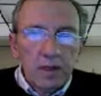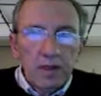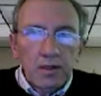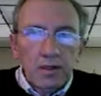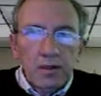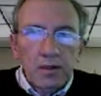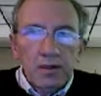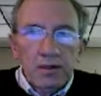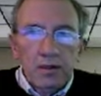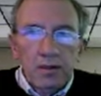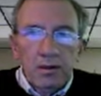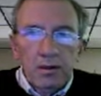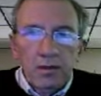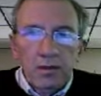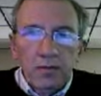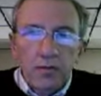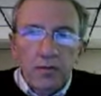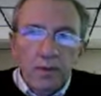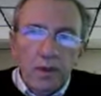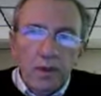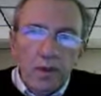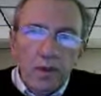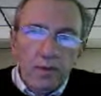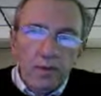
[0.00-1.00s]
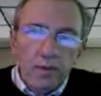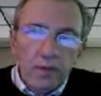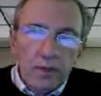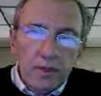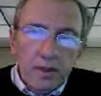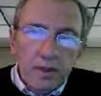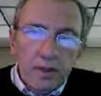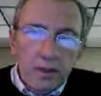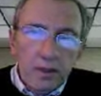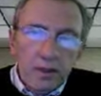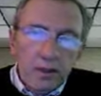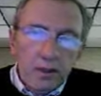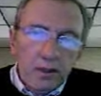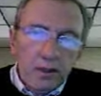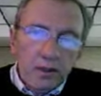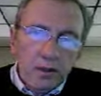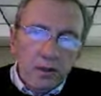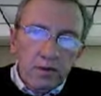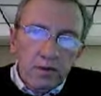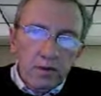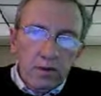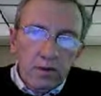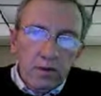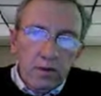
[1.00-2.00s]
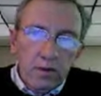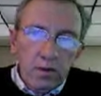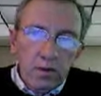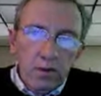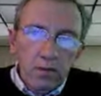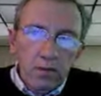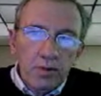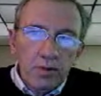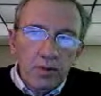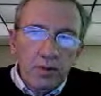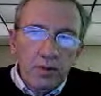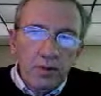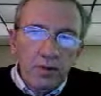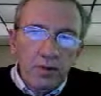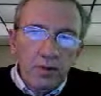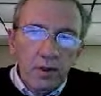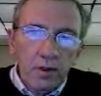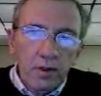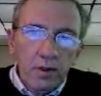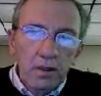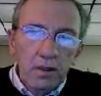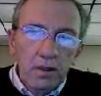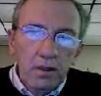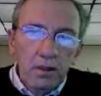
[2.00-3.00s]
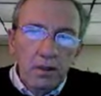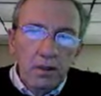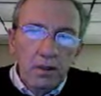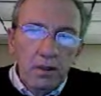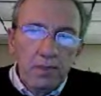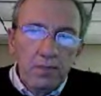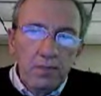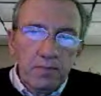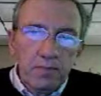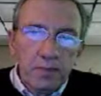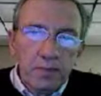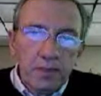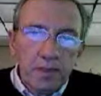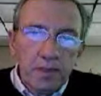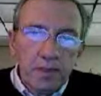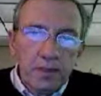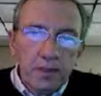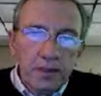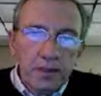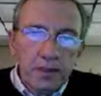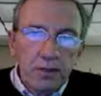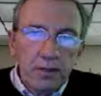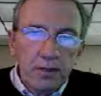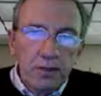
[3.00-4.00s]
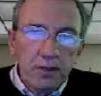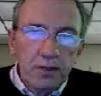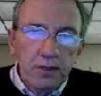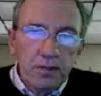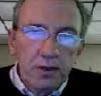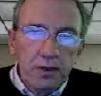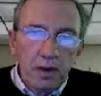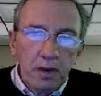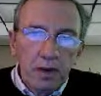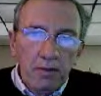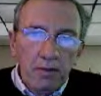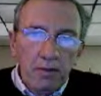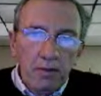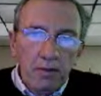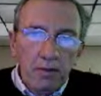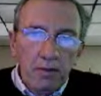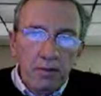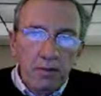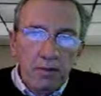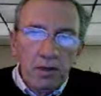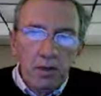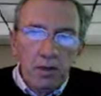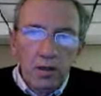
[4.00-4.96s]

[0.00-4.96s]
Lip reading: So if you have a need for a little bit different look at the concept or problem,